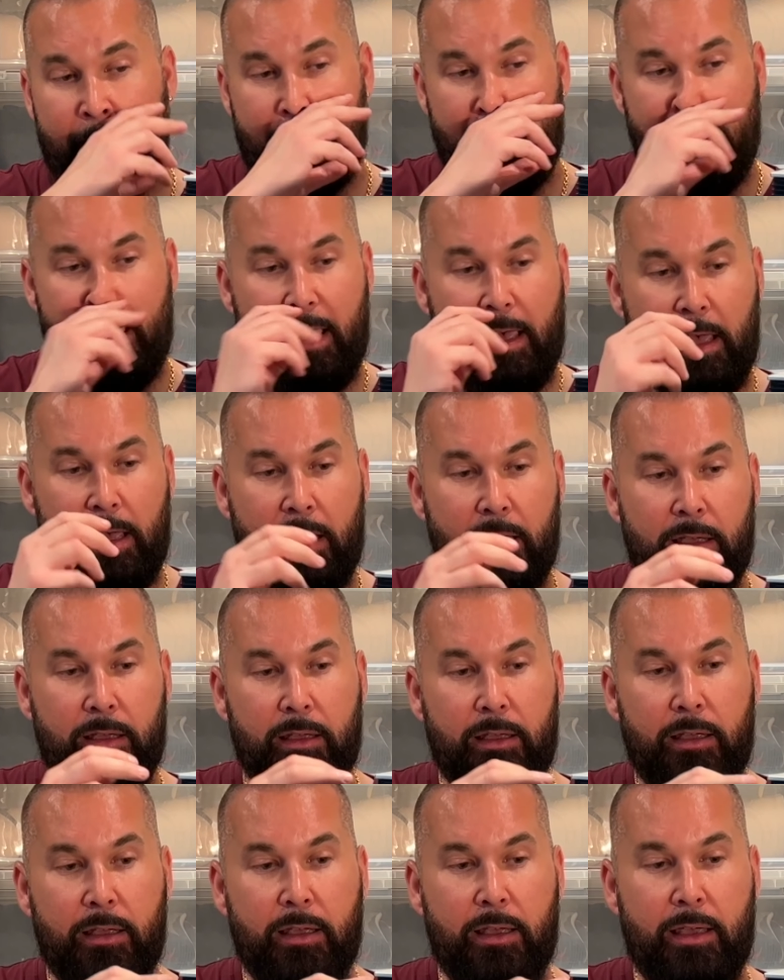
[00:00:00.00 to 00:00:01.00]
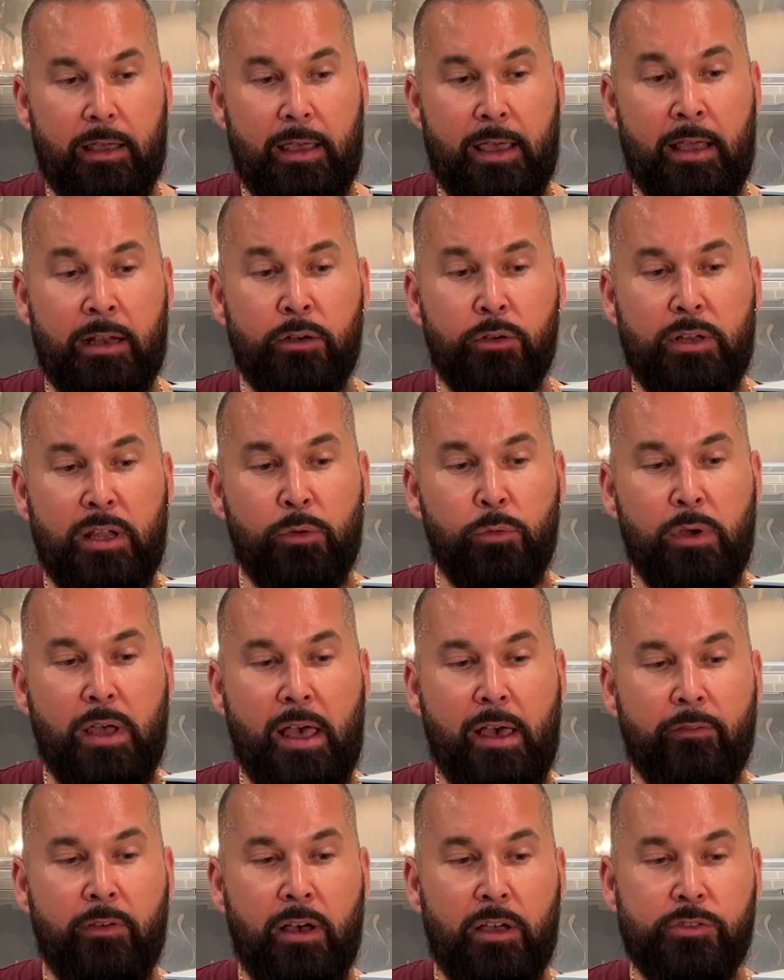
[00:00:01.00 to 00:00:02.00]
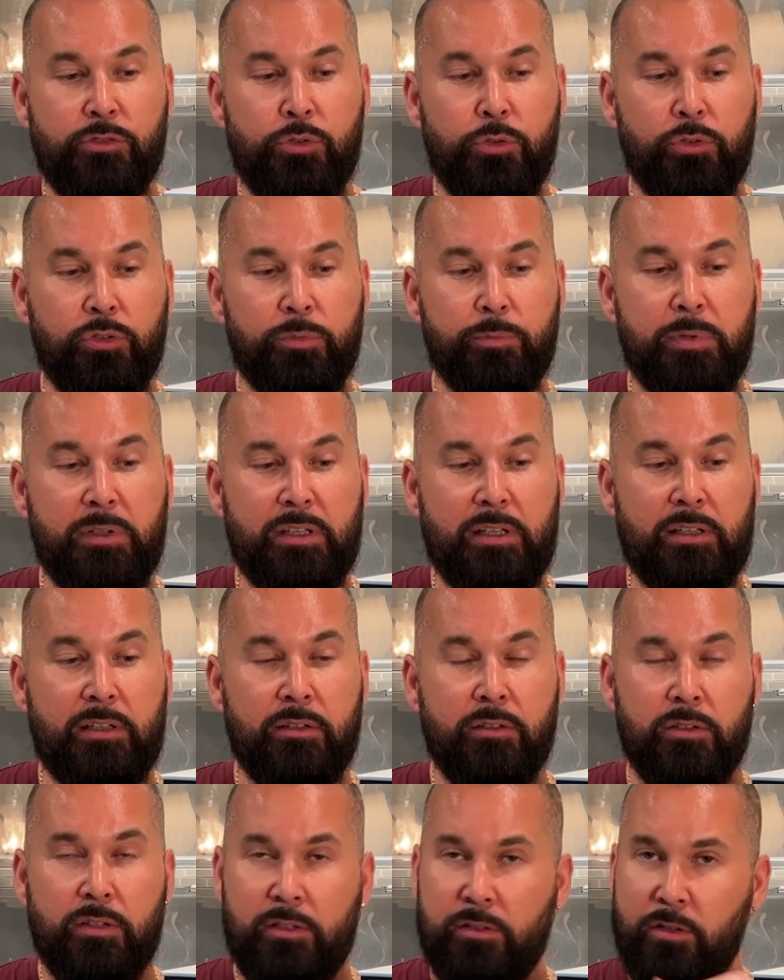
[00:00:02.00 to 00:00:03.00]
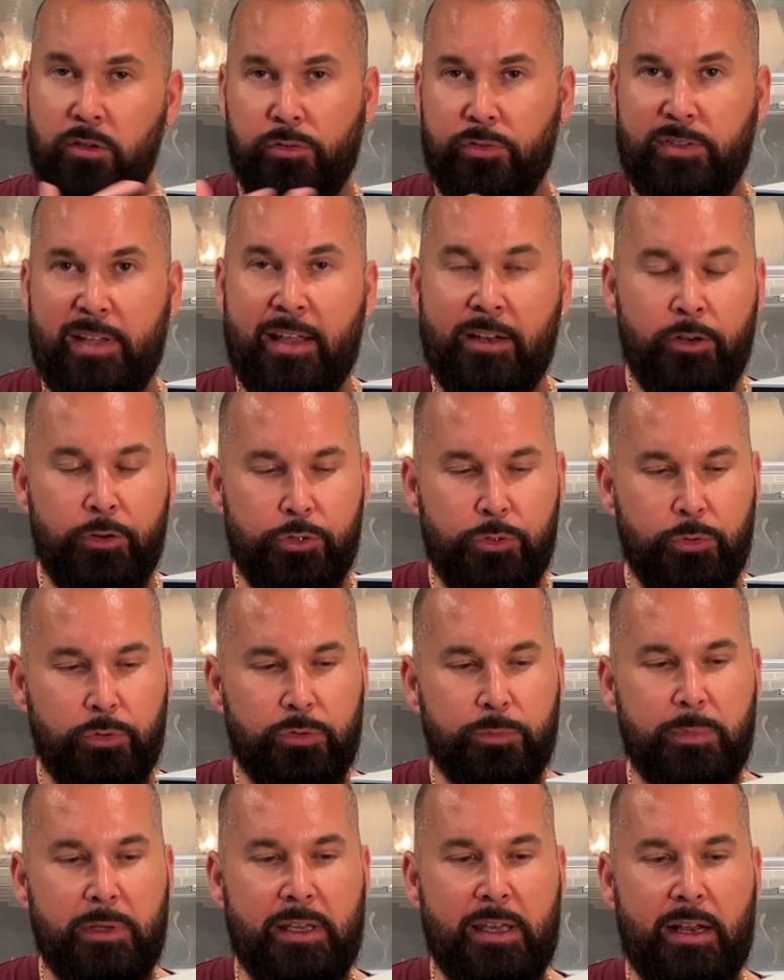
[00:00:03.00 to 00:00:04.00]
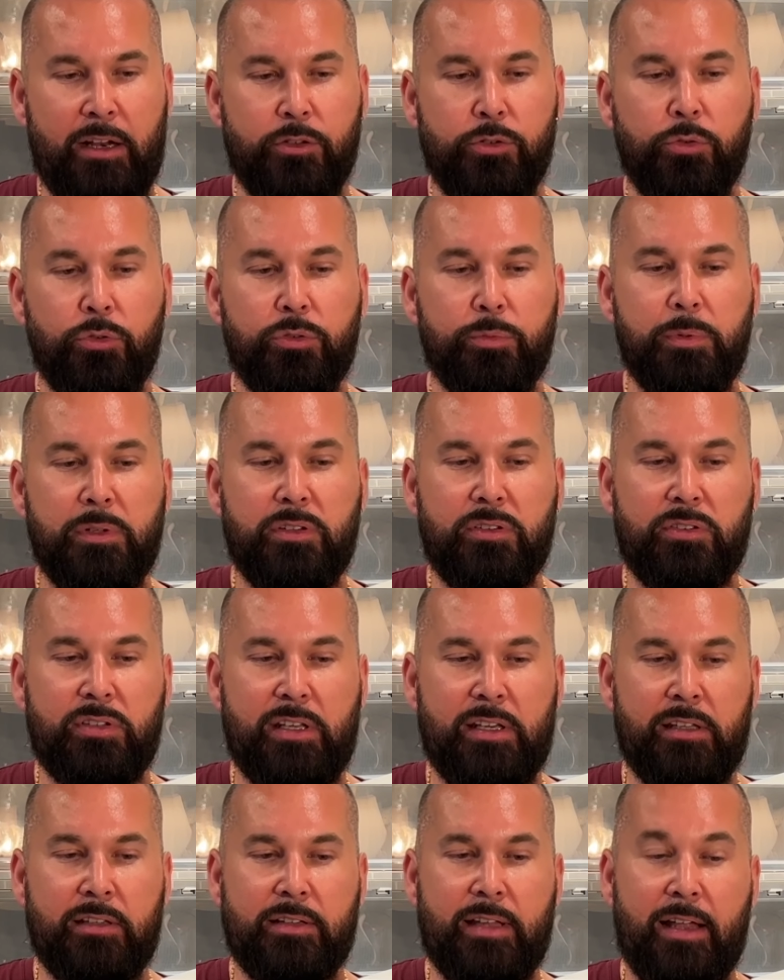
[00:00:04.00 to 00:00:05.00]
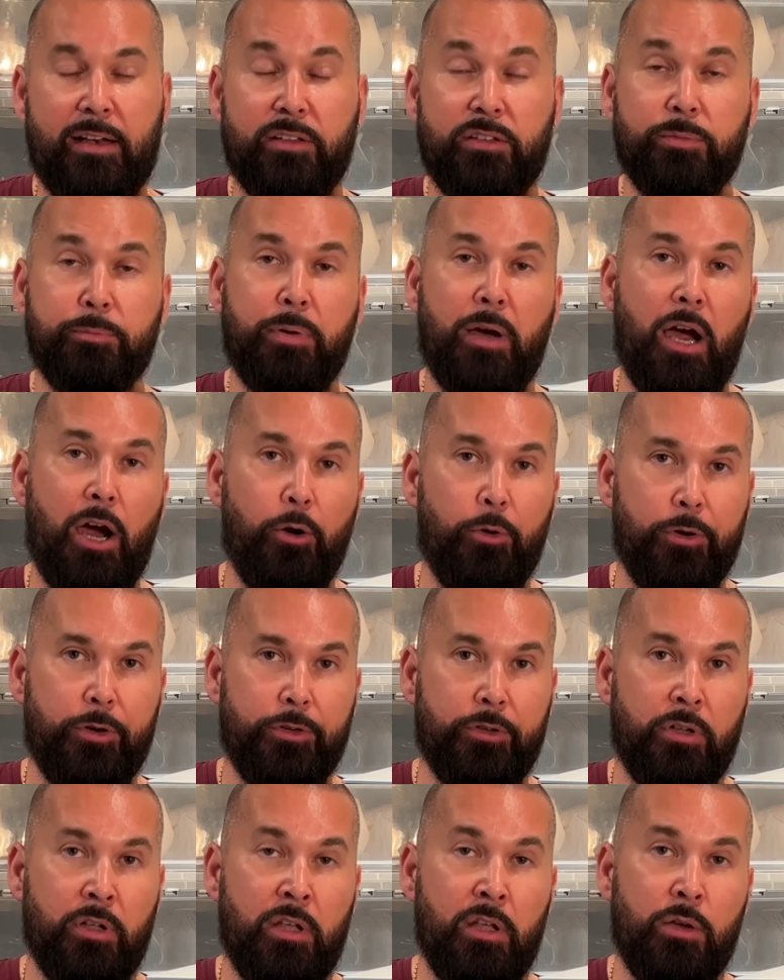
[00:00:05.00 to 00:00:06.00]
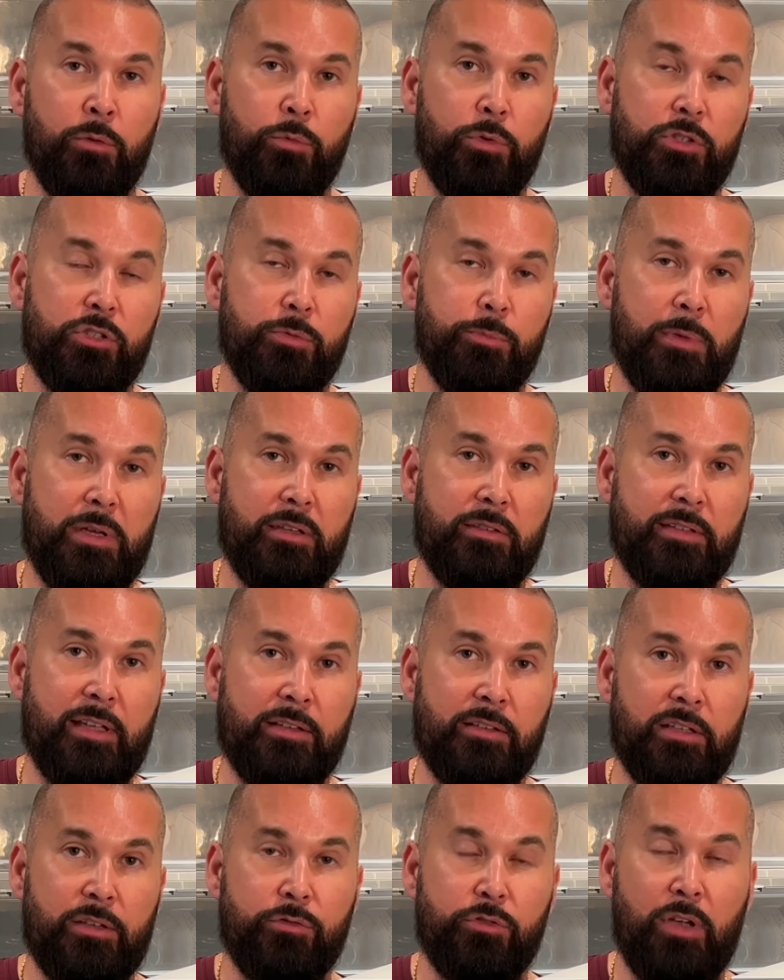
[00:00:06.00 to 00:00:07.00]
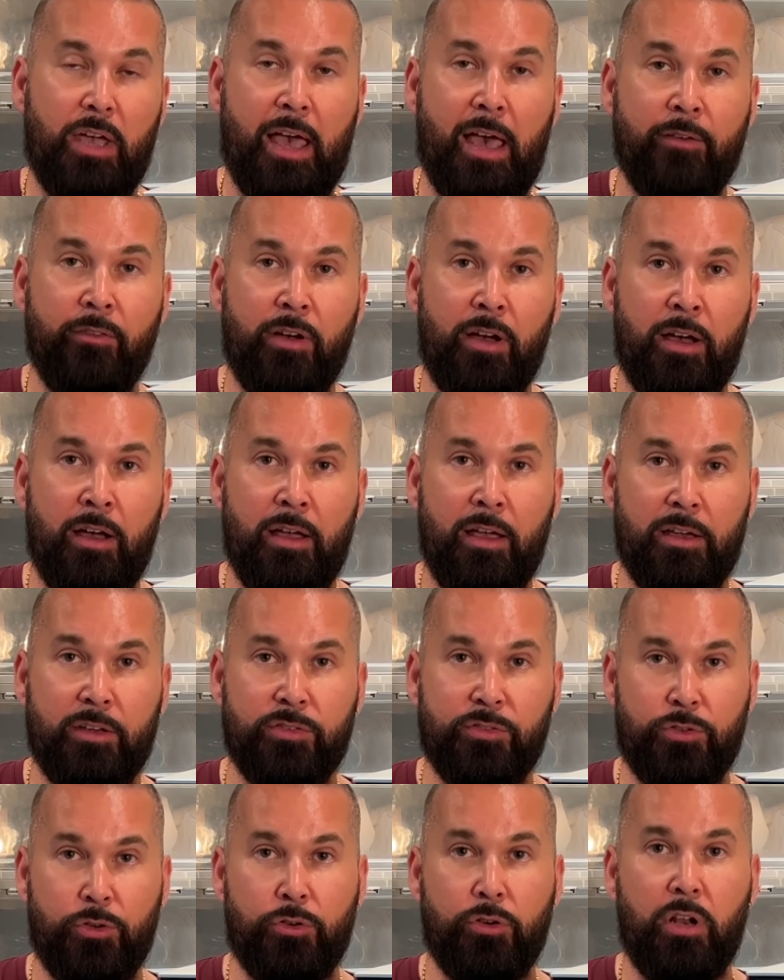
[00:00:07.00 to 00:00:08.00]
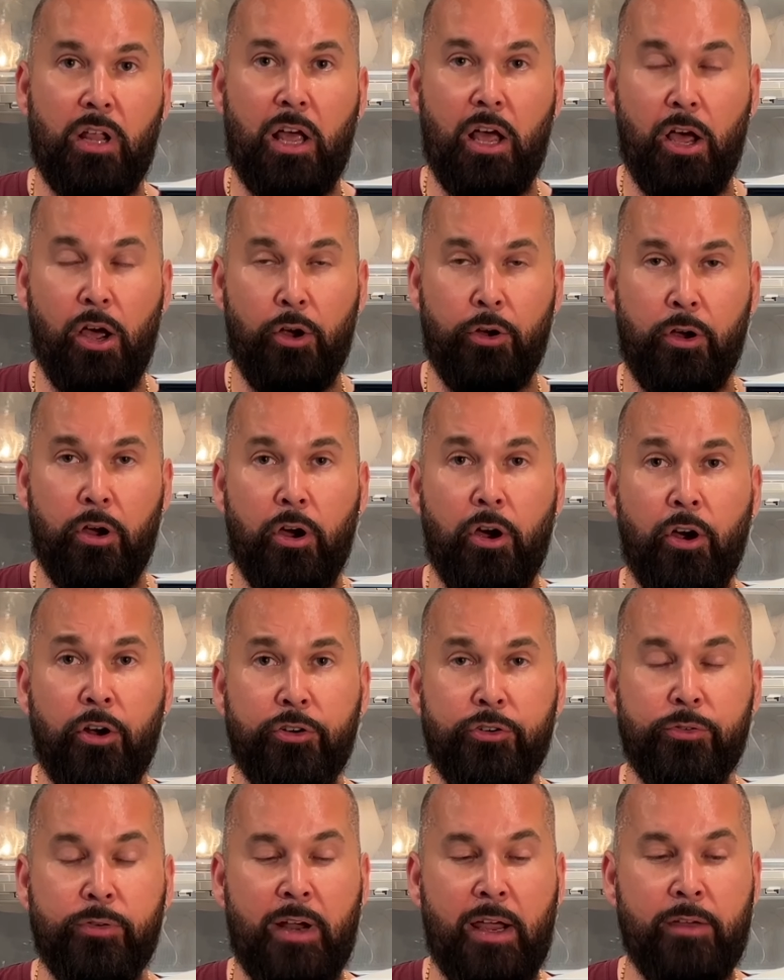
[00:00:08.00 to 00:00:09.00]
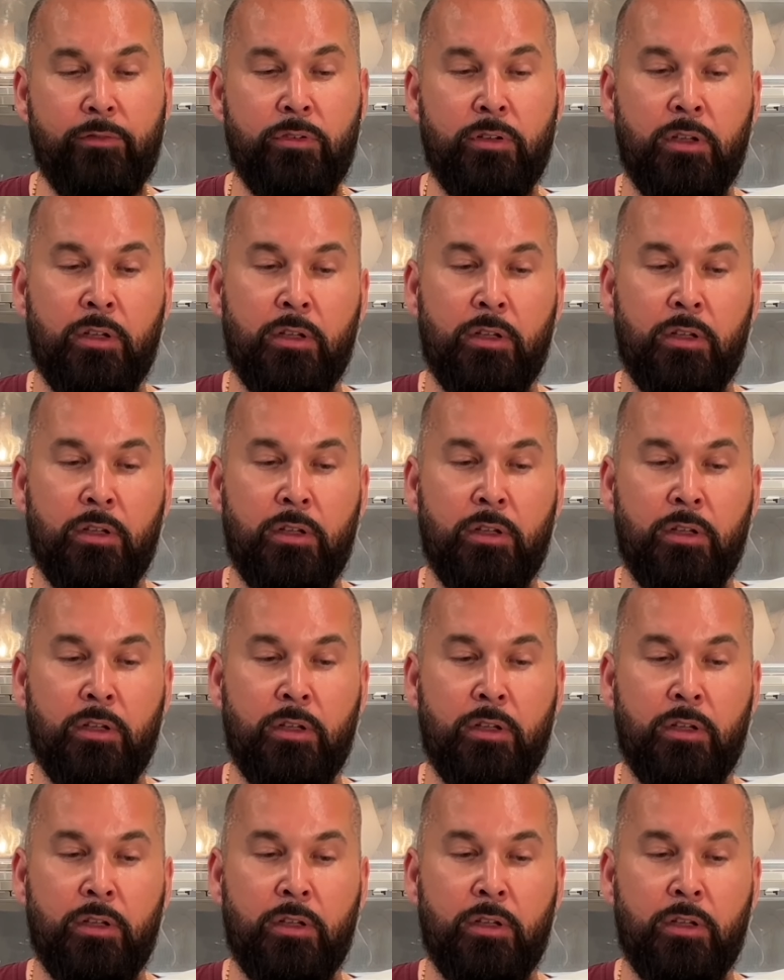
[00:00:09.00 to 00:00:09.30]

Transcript: And then we have a USB, your standard USB, and a USB-C that is powered, which means that if you have an external hard drive,